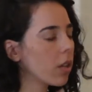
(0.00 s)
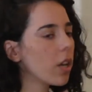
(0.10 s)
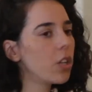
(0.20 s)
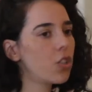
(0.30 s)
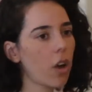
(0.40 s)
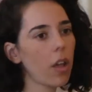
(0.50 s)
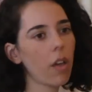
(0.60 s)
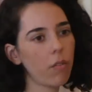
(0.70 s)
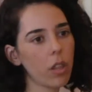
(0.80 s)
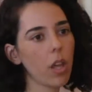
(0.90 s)
and try
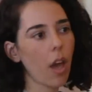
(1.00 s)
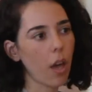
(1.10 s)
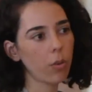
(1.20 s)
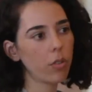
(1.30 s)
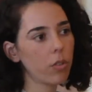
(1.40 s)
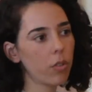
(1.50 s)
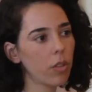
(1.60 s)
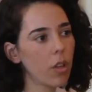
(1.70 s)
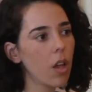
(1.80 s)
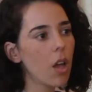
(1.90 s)
everything
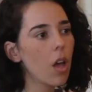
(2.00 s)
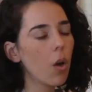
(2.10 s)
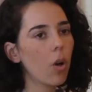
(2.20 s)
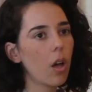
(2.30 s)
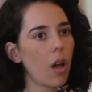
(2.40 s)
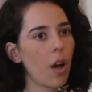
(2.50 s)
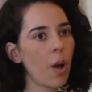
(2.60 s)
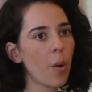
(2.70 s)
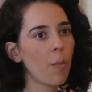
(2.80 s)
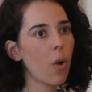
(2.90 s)

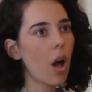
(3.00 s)
out.